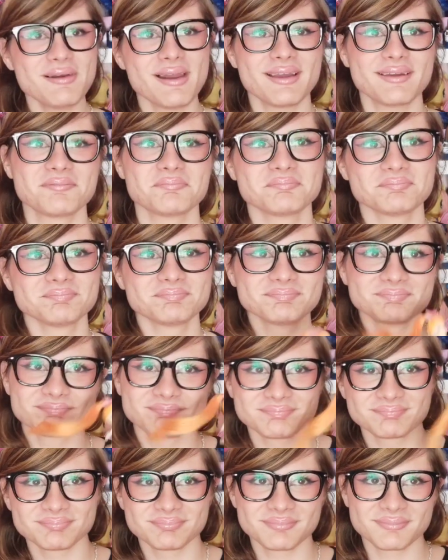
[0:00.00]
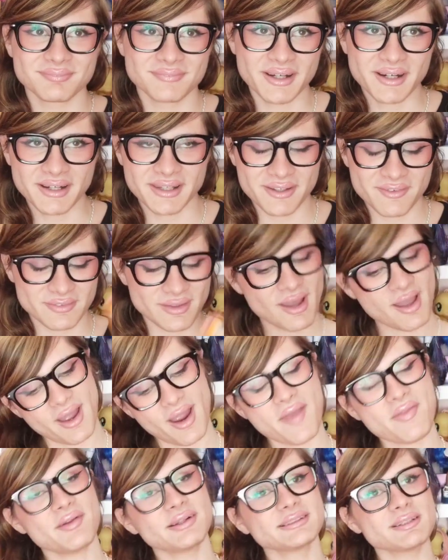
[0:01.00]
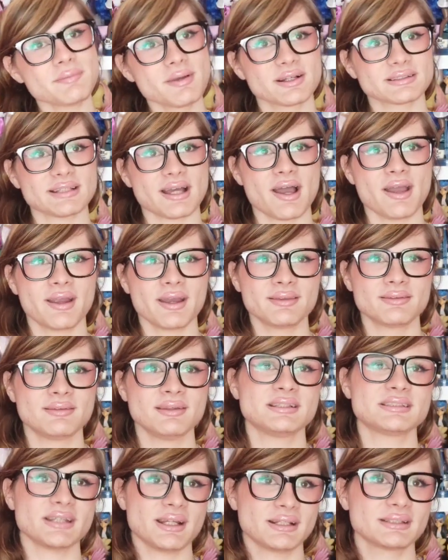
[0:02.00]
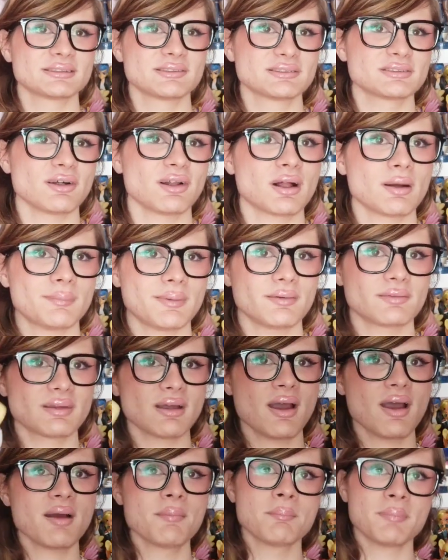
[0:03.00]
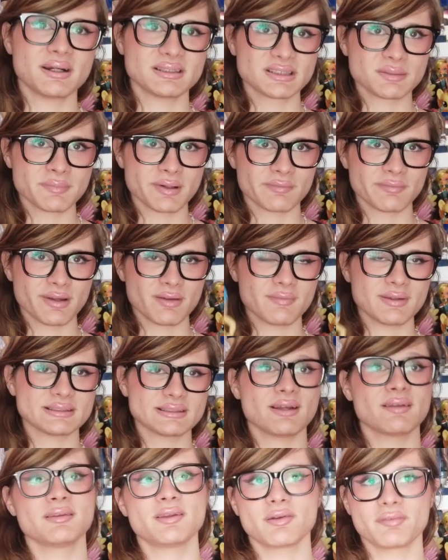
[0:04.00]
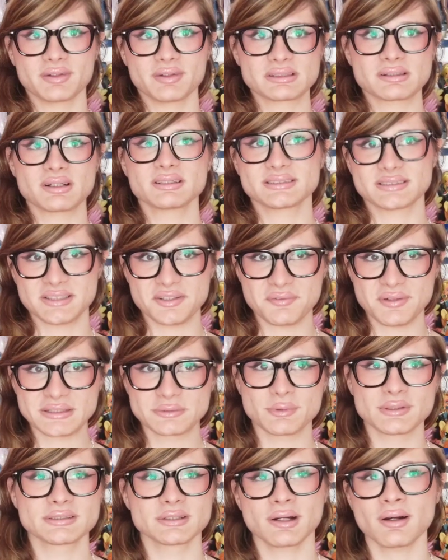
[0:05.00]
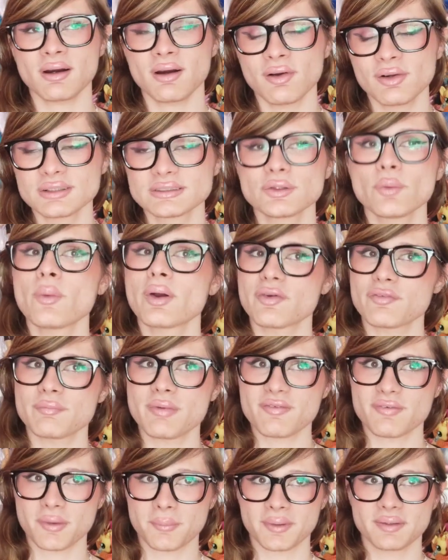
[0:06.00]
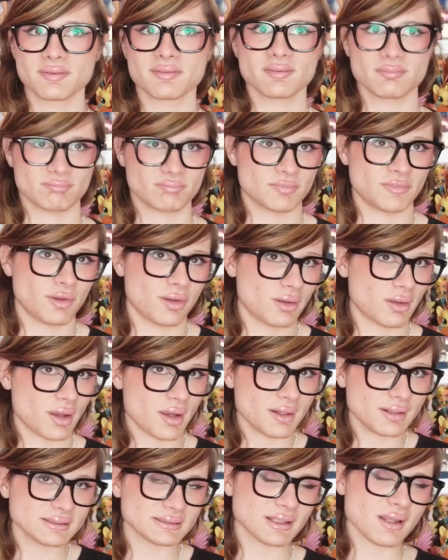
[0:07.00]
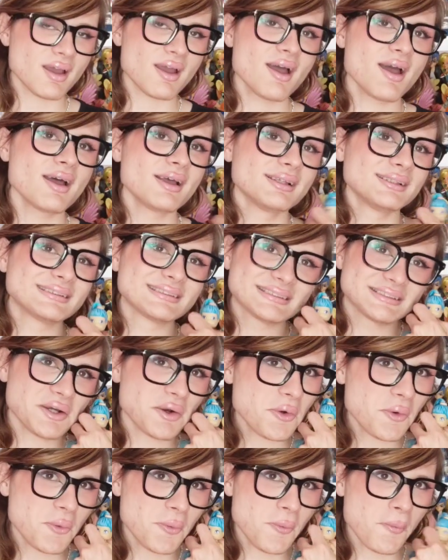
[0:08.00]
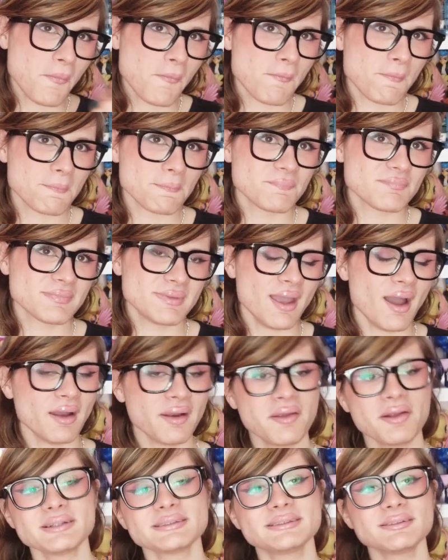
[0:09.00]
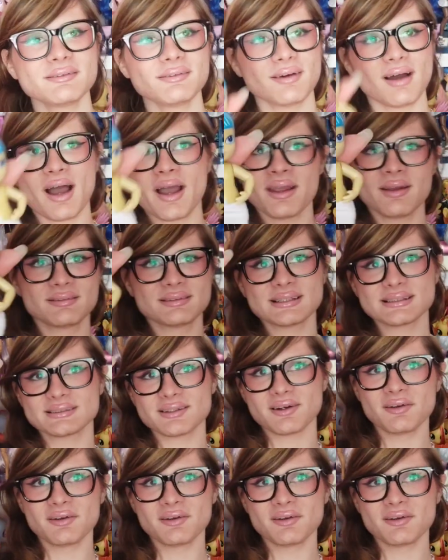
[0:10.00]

like, they're cute. And also because I get the chance to talk about Magic Merbabies and the original Sea Wees, which are also one of my favorite doll lines. So, yeah, and I just